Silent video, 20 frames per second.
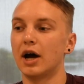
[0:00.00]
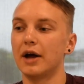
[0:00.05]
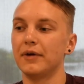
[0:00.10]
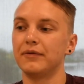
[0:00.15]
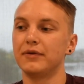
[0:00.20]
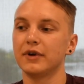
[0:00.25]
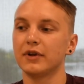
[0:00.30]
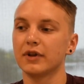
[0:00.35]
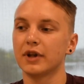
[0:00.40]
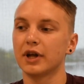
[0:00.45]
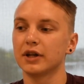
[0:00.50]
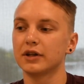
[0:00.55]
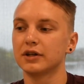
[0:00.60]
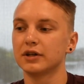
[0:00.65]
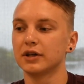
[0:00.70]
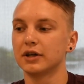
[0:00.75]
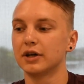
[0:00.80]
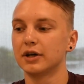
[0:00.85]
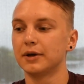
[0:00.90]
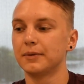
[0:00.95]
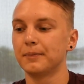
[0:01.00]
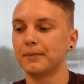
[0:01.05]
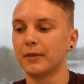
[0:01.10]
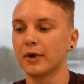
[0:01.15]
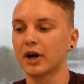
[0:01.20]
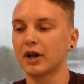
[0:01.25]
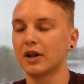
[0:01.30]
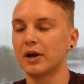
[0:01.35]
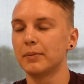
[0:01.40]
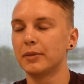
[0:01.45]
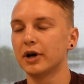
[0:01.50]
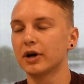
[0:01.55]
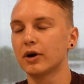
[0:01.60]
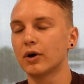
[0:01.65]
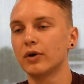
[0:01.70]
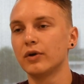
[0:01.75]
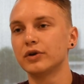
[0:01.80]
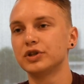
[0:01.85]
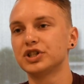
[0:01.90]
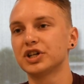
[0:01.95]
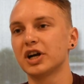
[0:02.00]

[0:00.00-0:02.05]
I feel that uh, Columbia College